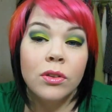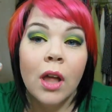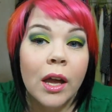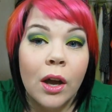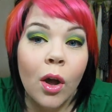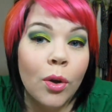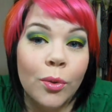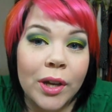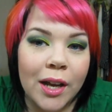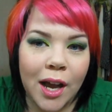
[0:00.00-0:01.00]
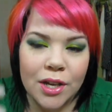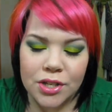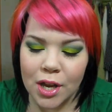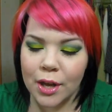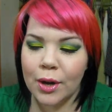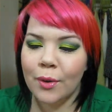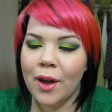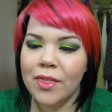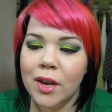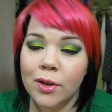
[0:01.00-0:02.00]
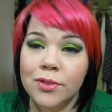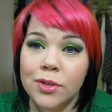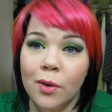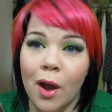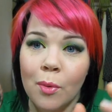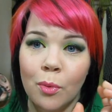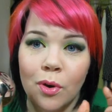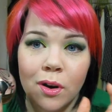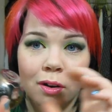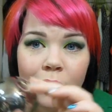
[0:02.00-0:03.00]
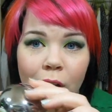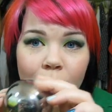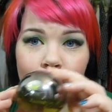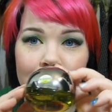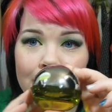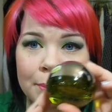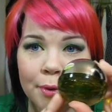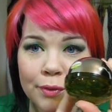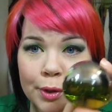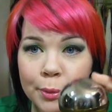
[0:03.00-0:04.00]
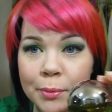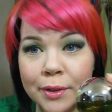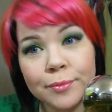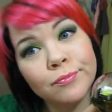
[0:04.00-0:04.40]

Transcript: like all green eyeshadow, and then also I wore a green perfume.